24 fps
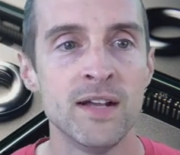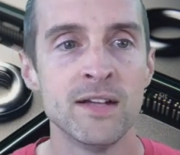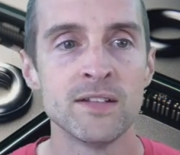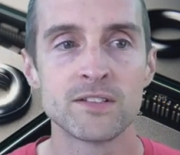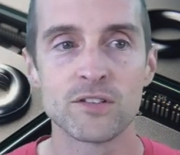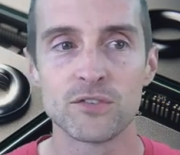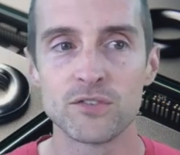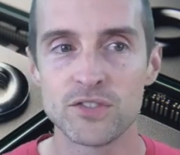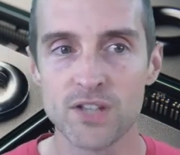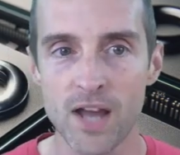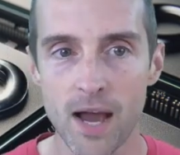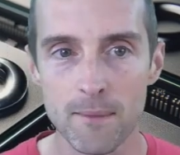
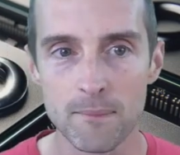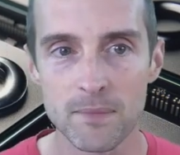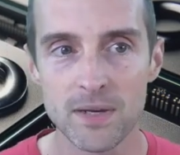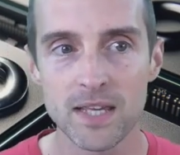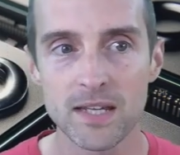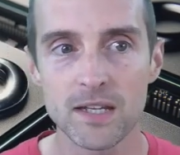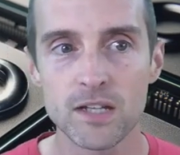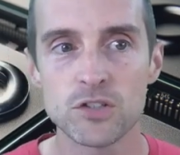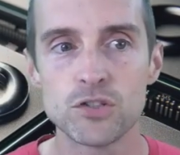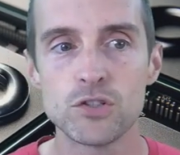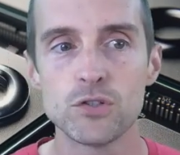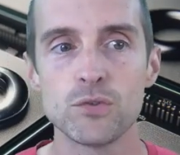So
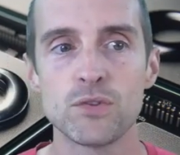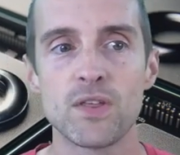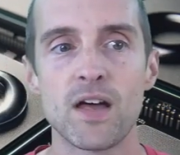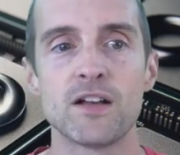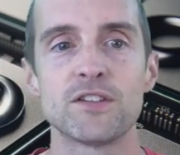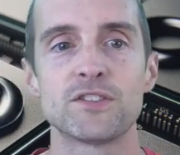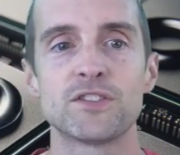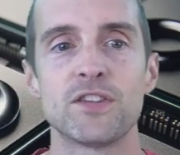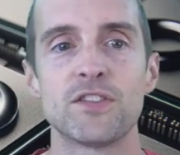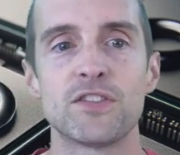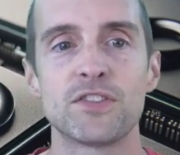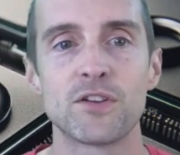Dominic in
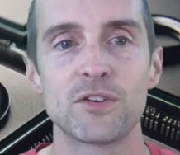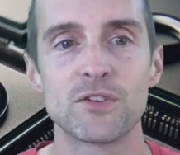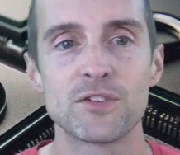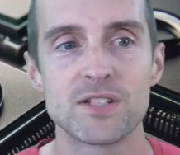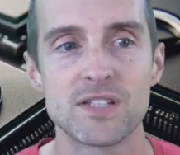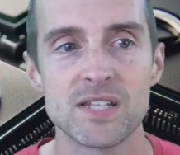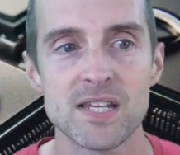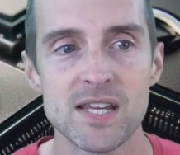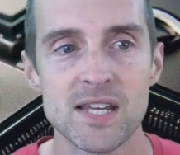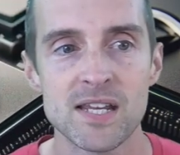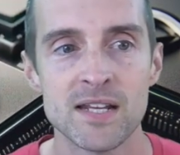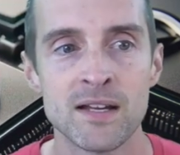
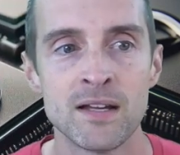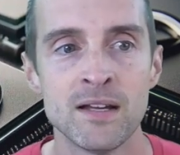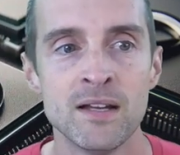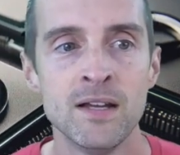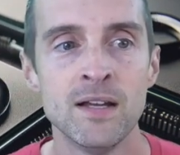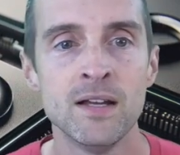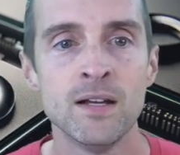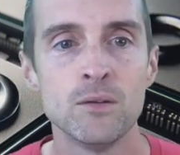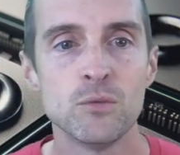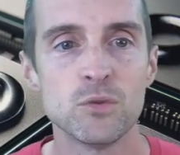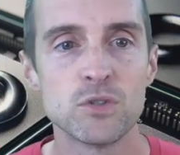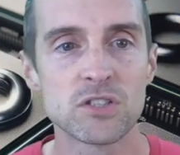2013
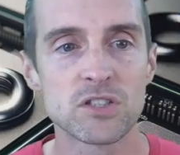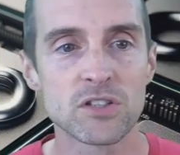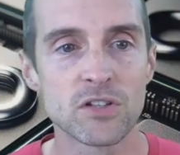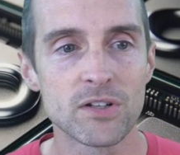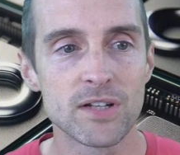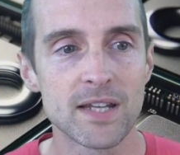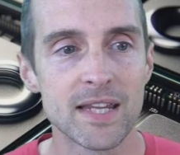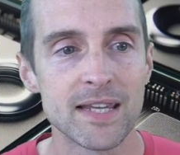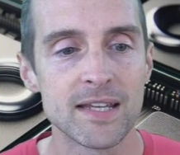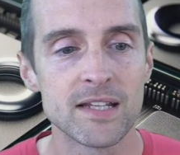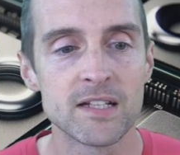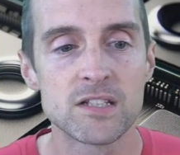was
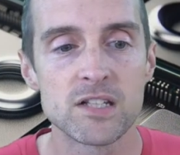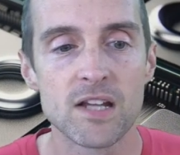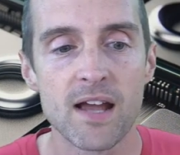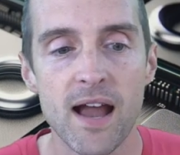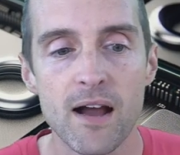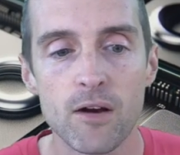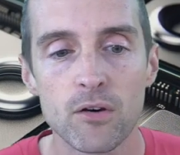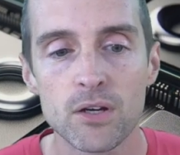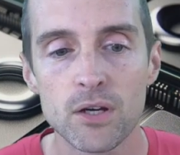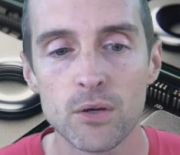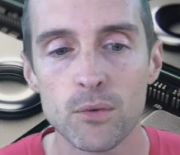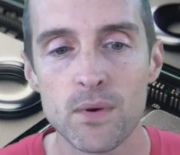looking into
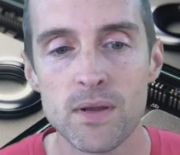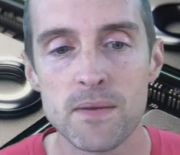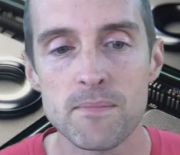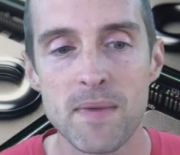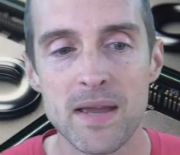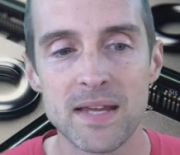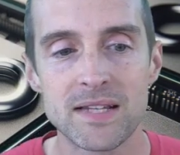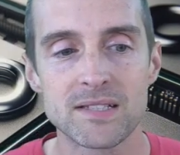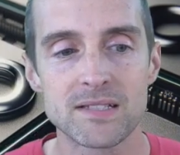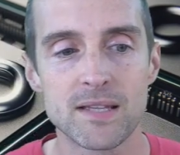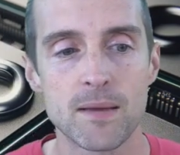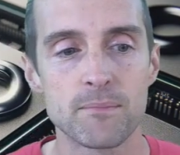how can we
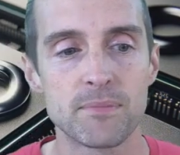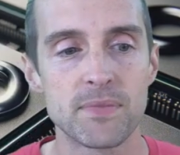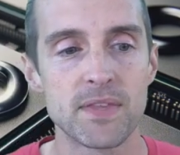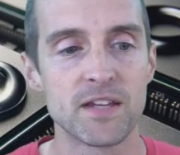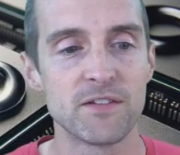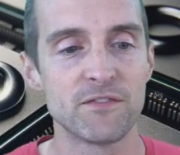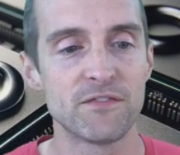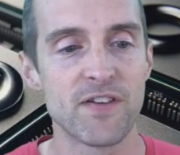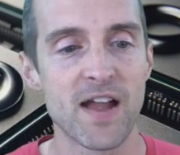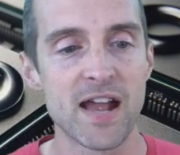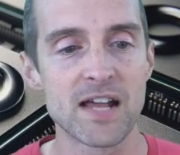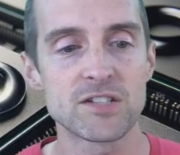make
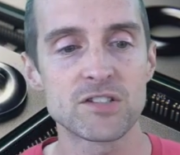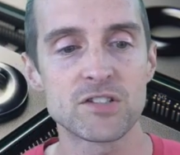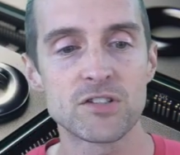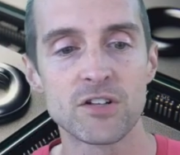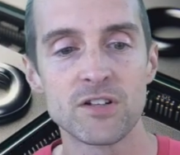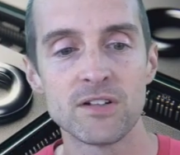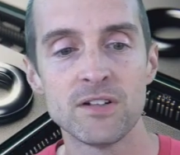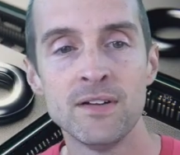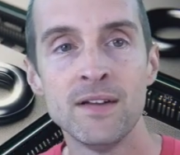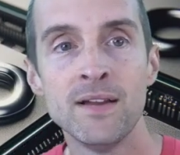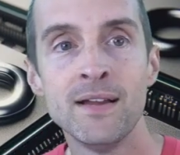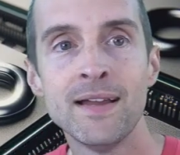something
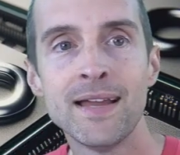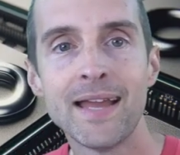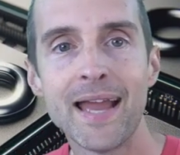faster,